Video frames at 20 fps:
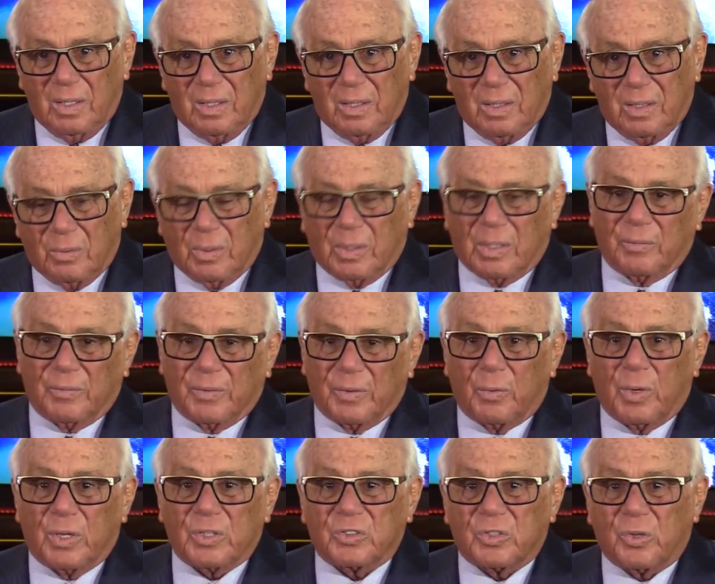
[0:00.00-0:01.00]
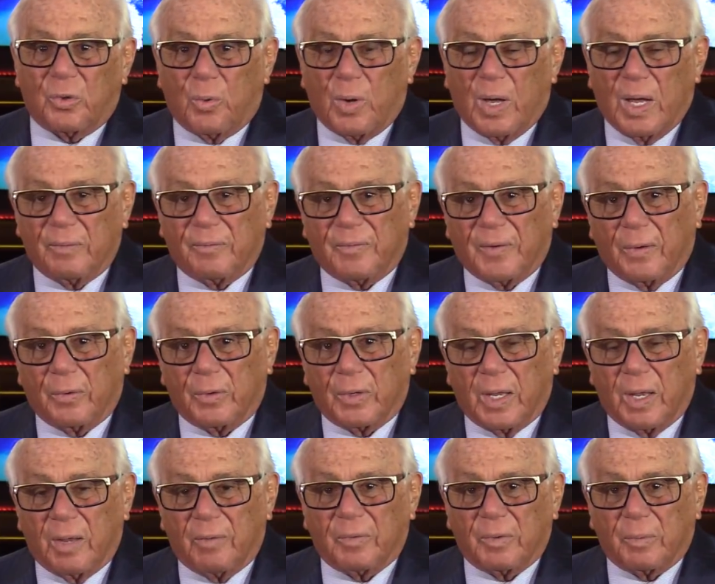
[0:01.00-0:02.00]
Well, if it was the wife, I would
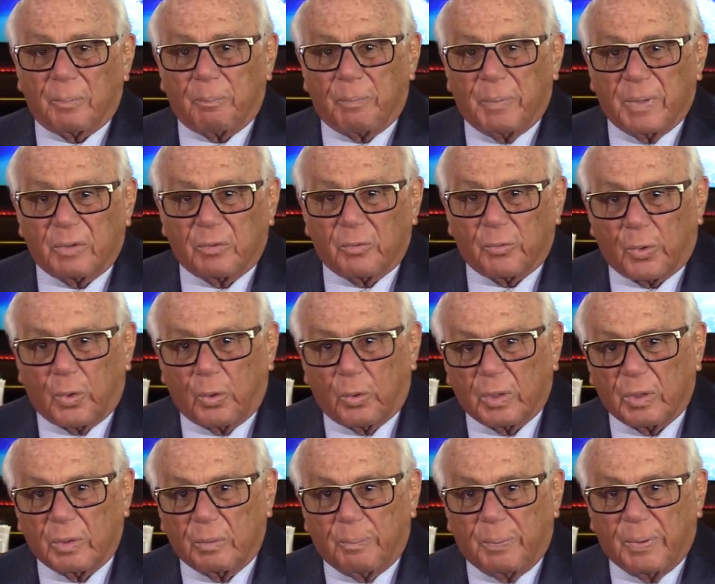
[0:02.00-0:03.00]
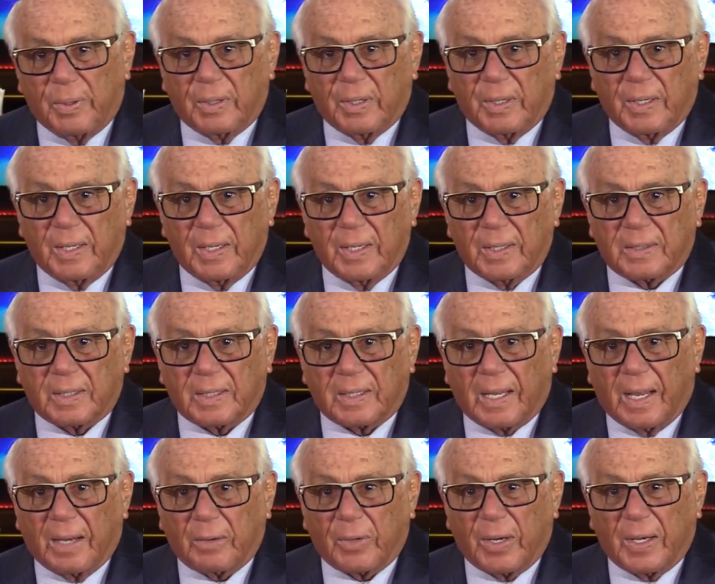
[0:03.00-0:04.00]
have the big rolling pin and hit the
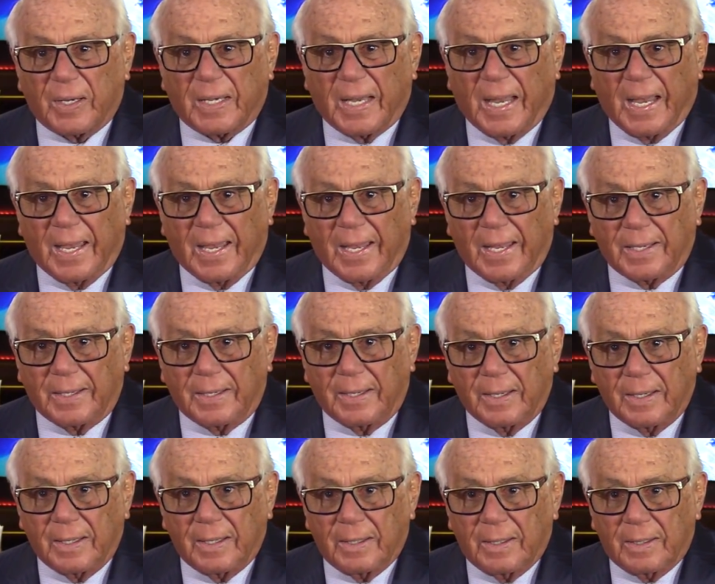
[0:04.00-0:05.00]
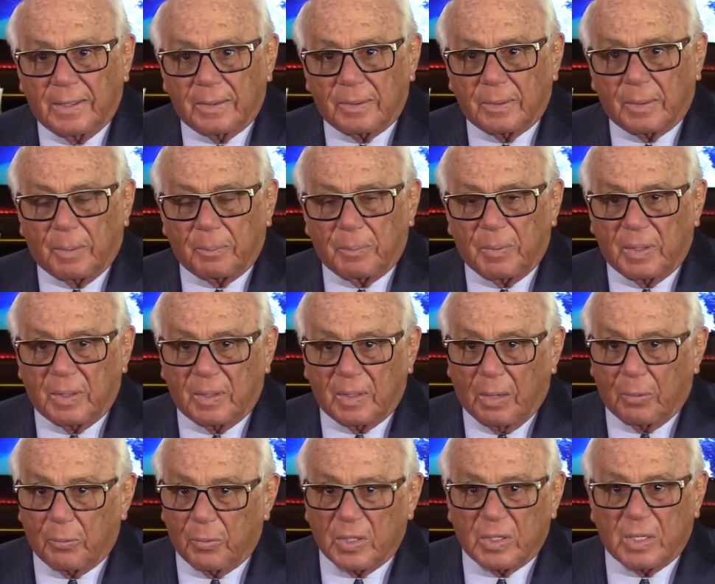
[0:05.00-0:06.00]
guy right in the head. I mean,
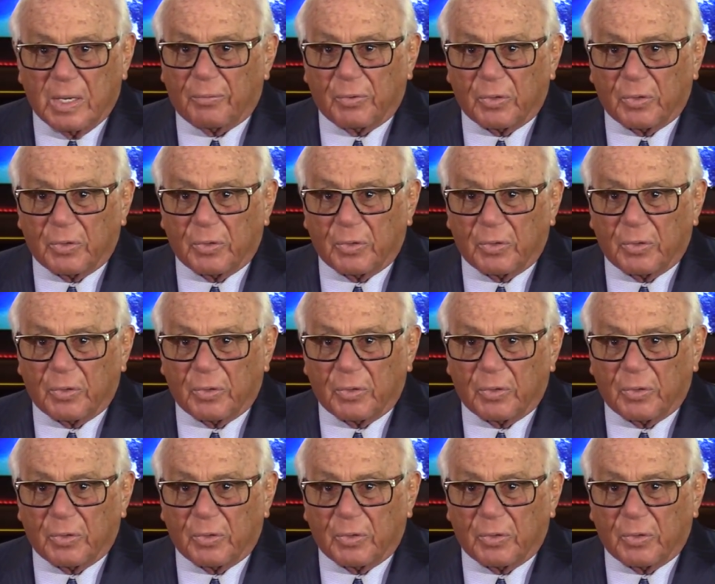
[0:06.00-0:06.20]
we never